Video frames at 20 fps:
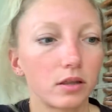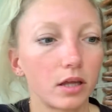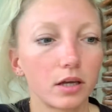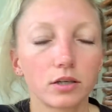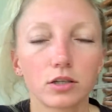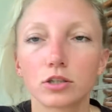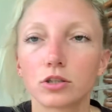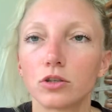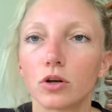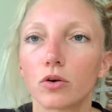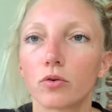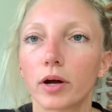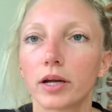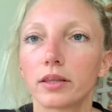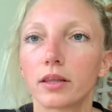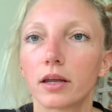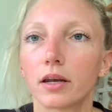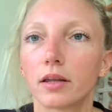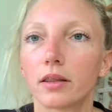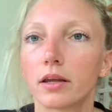They just know
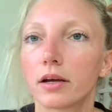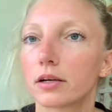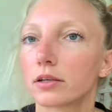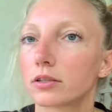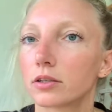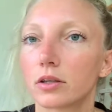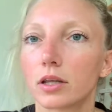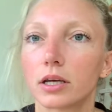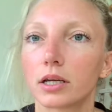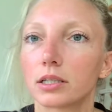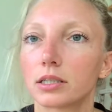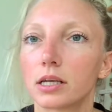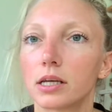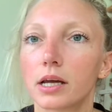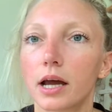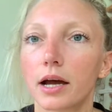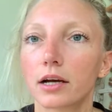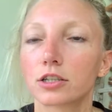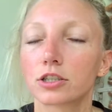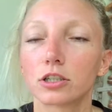right then and there, so they can
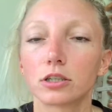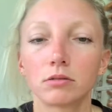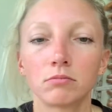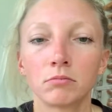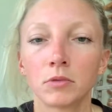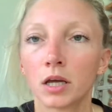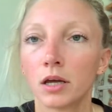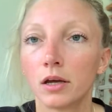take action.